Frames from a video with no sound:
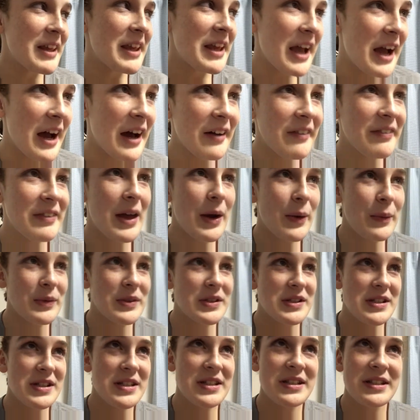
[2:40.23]
yeah, that
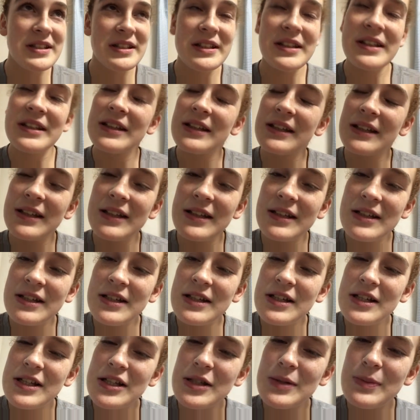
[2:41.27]
was
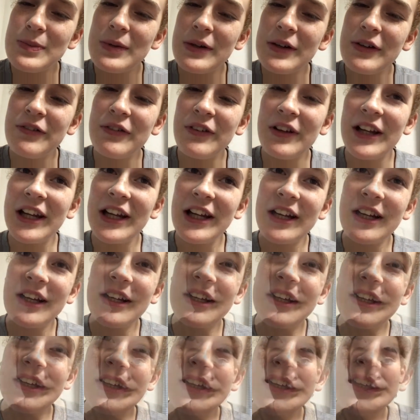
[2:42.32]
pretty funny.
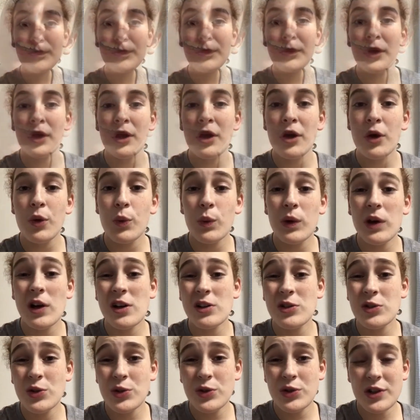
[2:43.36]
We
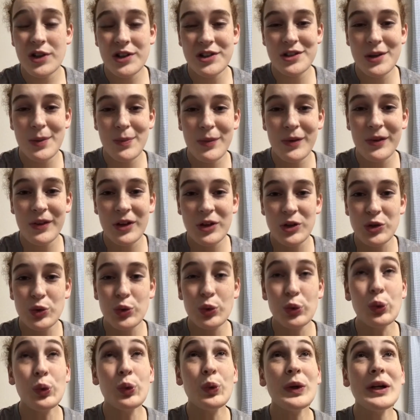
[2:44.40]
also saw something that's
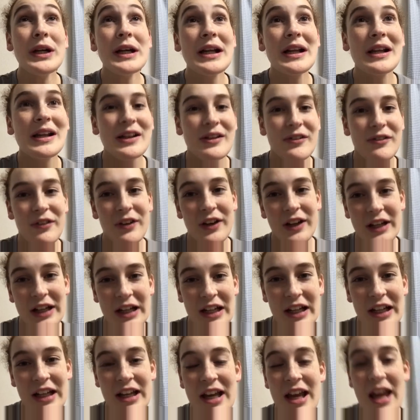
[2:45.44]
really
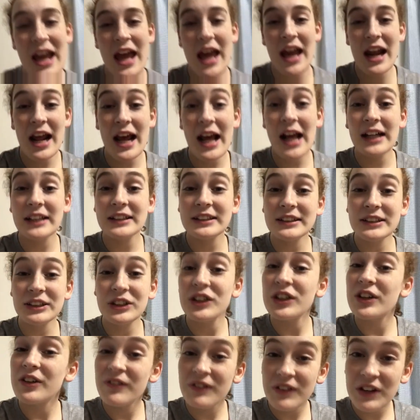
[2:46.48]
funny, and I actually
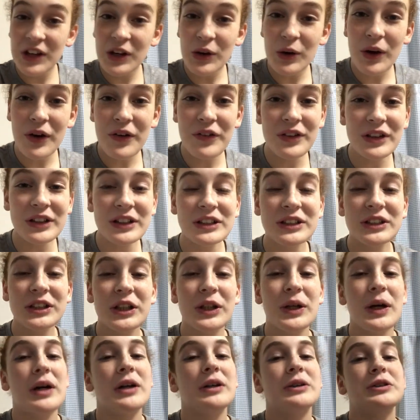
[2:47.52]
took a video of it, so
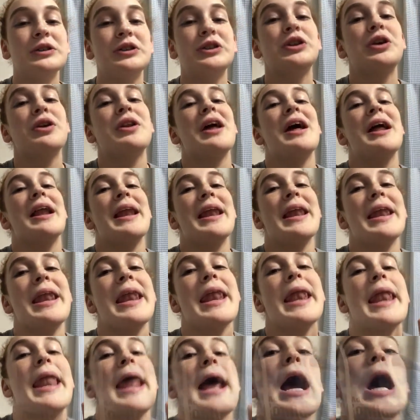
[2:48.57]
I'll show that
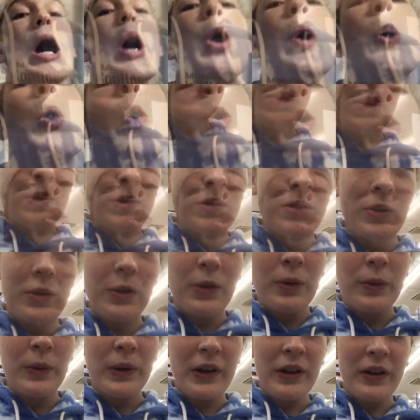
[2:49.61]
now.
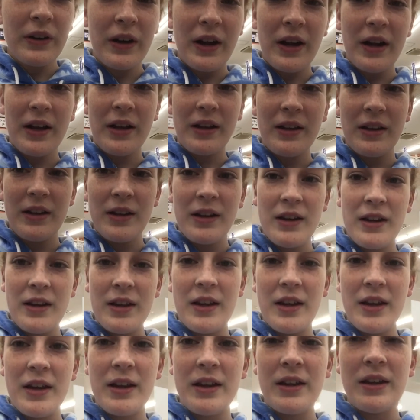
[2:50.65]
So we are at
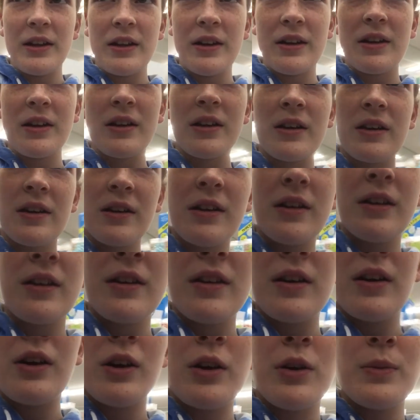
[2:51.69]
a
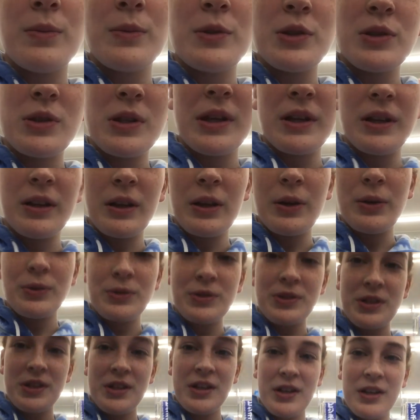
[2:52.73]
almost like
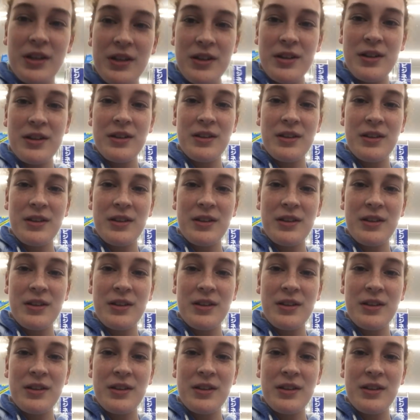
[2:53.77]
Lowe's thing,